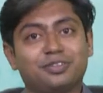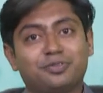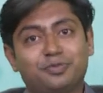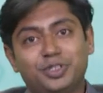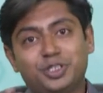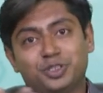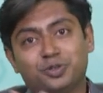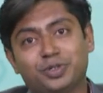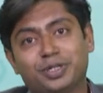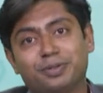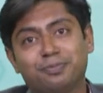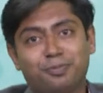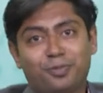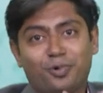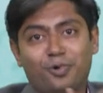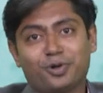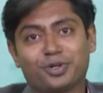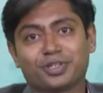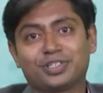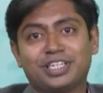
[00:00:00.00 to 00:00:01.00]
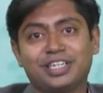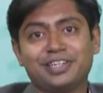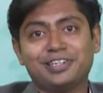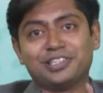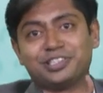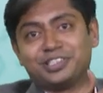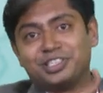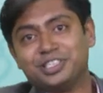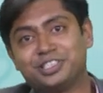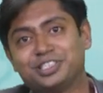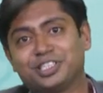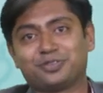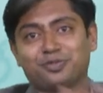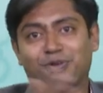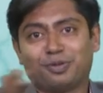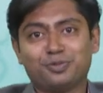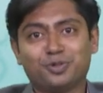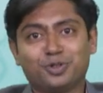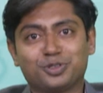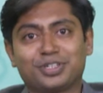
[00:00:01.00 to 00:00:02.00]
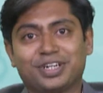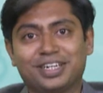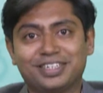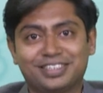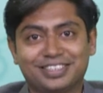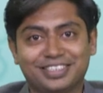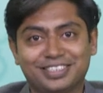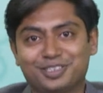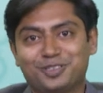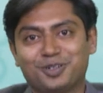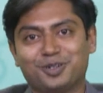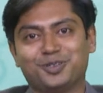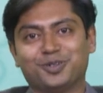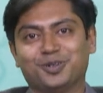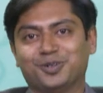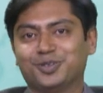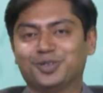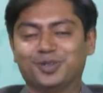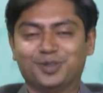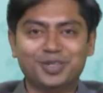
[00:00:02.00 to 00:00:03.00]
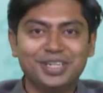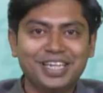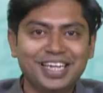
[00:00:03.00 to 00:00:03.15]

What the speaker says: we should import the English teachers from those countries. No, no, no.